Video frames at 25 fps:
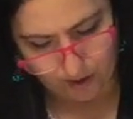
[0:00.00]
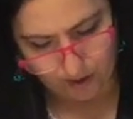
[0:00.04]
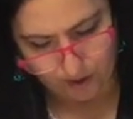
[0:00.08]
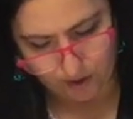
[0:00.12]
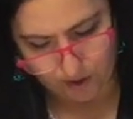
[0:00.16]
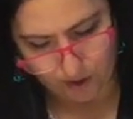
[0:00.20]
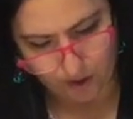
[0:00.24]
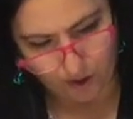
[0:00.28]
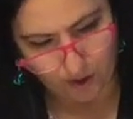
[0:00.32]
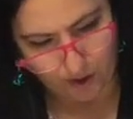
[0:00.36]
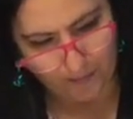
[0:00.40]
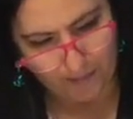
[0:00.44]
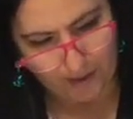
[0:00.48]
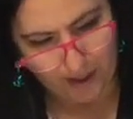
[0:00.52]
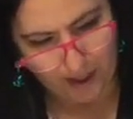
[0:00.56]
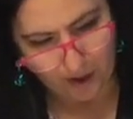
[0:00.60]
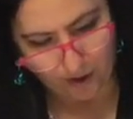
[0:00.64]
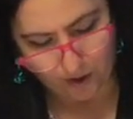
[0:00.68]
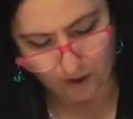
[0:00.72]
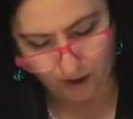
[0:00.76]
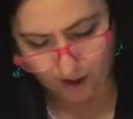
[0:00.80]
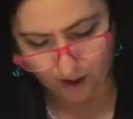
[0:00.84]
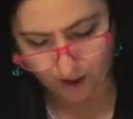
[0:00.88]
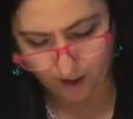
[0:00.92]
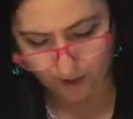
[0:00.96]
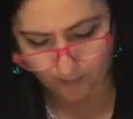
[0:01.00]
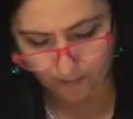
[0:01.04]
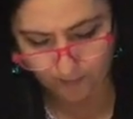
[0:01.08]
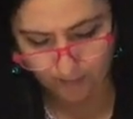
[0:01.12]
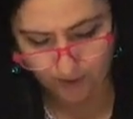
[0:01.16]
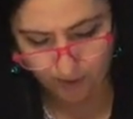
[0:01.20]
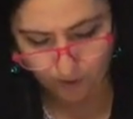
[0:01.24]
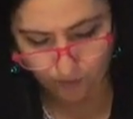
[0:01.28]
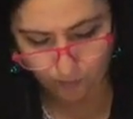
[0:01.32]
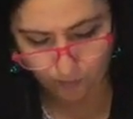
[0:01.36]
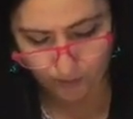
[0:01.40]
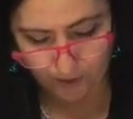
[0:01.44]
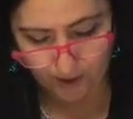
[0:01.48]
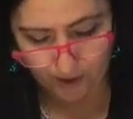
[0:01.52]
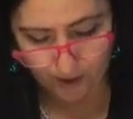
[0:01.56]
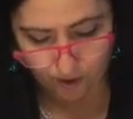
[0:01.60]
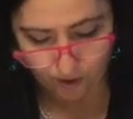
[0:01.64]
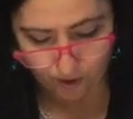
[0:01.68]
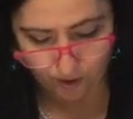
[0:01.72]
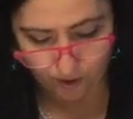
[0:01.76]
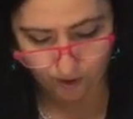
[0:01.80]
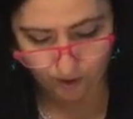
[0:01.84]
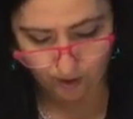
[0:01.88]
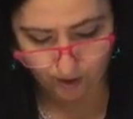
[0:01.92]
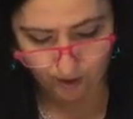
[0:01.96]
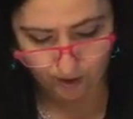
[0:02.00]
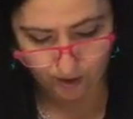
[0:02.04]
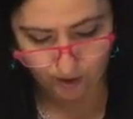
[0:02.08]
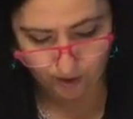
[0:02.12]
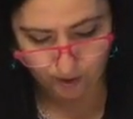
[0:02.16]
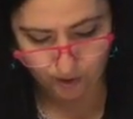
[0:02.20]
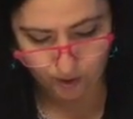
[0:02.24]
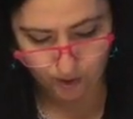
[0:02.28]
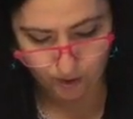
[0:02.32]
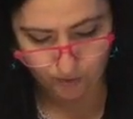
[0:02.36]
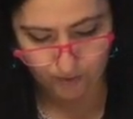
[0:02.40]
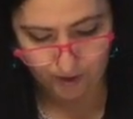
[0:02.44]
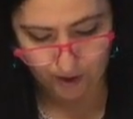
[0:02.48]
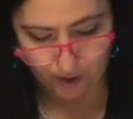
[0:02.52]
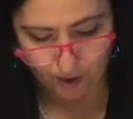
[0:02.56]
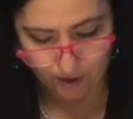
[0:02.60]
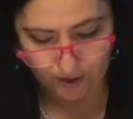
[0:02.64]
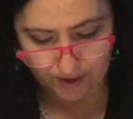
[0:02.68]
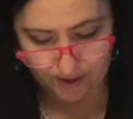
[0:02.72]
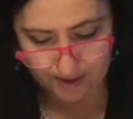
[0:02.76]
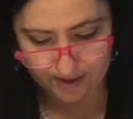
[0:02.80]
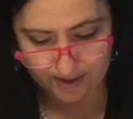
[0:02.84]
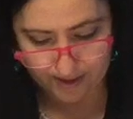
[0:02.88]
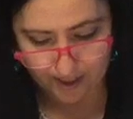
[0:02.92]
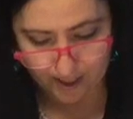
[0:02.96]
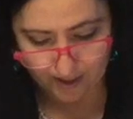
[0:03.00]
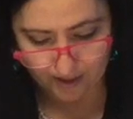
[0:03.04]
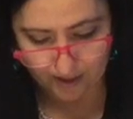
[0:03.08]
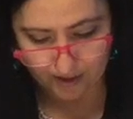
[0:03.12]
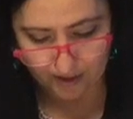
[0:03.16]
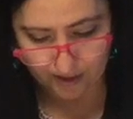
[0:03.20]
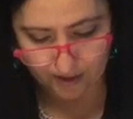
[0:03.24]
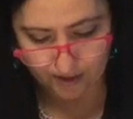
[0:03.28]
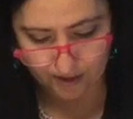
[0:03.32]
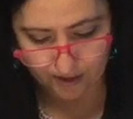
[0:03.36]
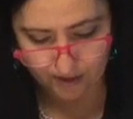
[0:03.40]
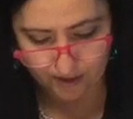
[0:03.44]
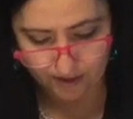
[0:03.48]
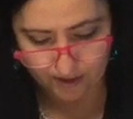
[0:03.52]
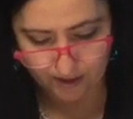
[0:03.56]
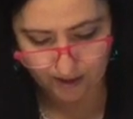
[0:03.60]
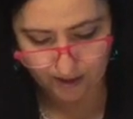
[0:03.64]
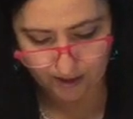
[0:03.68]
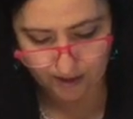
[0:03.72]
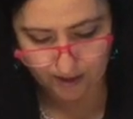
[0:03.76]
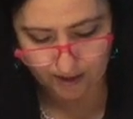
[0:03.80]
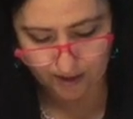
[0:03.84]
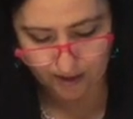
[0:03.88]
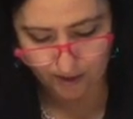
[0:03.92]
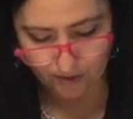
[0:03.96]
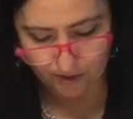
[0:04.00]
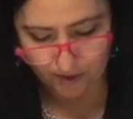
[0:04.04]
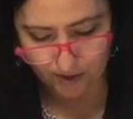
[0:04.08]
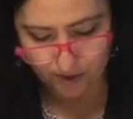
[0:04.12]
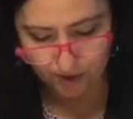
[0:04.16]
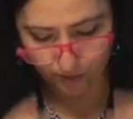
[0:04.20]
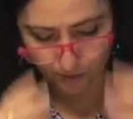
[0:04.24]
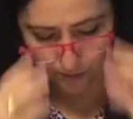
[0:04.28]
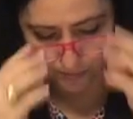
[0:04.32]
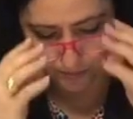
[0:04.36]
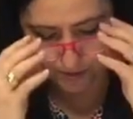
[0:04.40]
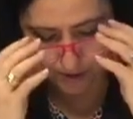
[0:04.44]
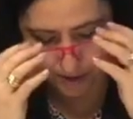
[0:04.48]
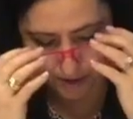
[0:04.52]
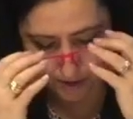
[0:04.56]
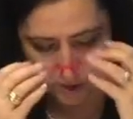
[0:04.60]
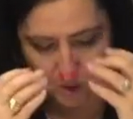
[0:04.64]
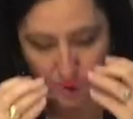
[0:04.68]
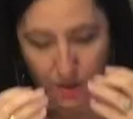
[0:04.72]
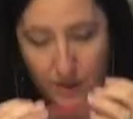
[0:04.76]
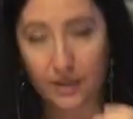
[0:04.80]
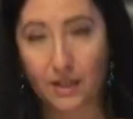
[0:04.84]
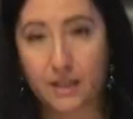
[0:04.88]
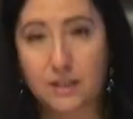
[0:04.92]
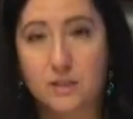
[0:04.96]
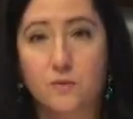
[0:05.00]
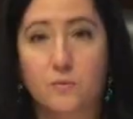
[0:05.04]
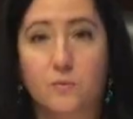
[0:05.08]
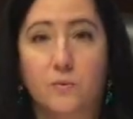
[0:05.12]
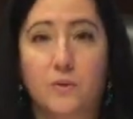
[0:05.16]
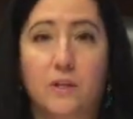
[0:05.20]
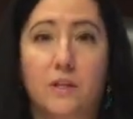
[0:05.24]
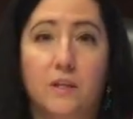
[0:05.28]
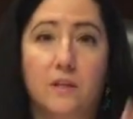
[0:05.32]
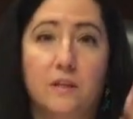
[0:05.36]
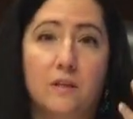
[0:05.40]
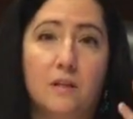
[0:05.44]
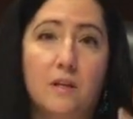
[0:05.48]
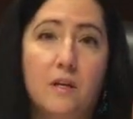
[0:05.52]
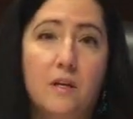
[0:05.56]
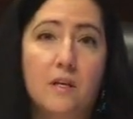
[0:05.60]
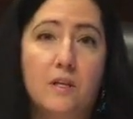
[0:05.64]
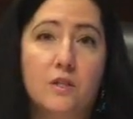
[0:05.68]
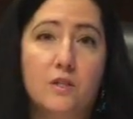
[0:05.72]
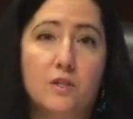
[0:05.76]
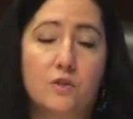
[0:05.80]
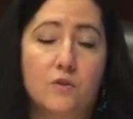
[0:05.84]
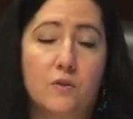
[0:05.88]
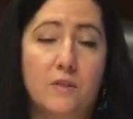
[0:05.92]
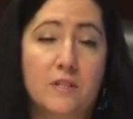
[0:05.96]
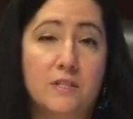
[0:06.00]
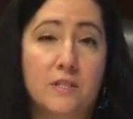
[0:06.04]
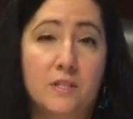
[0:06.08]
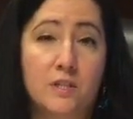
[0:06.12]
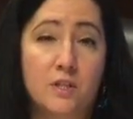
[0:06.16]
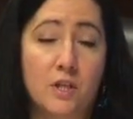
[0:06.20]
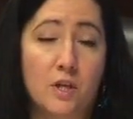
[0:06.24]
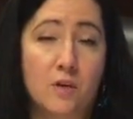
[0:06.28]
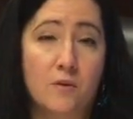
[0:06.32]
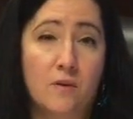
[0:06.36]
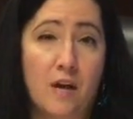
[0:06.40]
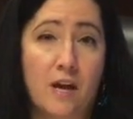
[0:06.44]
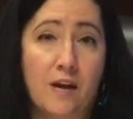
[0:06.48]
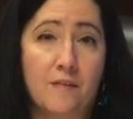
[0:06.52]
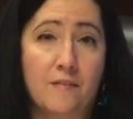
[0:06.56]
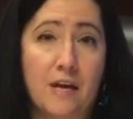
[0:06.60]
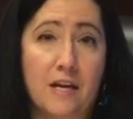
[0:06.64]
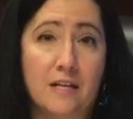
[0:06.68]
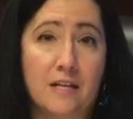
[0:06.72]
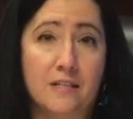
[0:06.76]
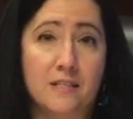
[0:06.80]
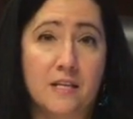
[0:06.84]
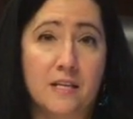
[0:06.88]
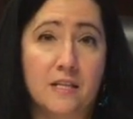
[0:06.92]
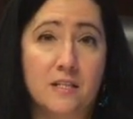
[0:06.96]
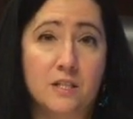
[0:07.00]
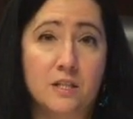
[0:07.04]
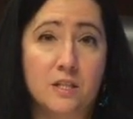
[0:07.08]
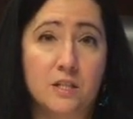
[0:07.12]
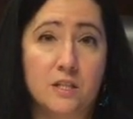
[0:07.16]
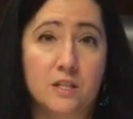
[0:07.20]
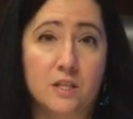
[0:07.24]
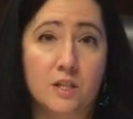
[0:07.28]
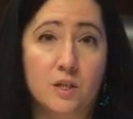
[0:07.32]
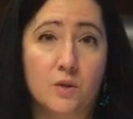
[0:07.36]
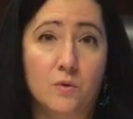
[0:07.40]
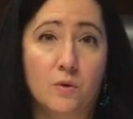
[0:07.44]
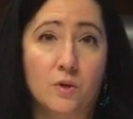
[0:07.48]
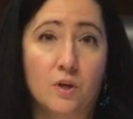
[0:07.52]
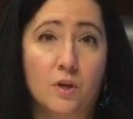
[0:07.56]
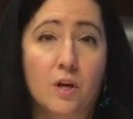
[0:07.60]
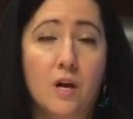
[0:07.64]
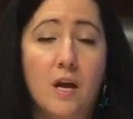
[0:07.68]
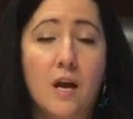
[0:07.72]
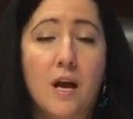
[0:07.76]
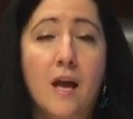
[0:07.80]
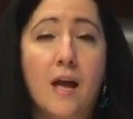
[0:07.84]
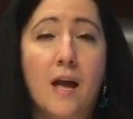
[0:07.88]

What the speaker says: talk about. We are doing our second sanitary sewer petition. That's when streets don't have access to sewer.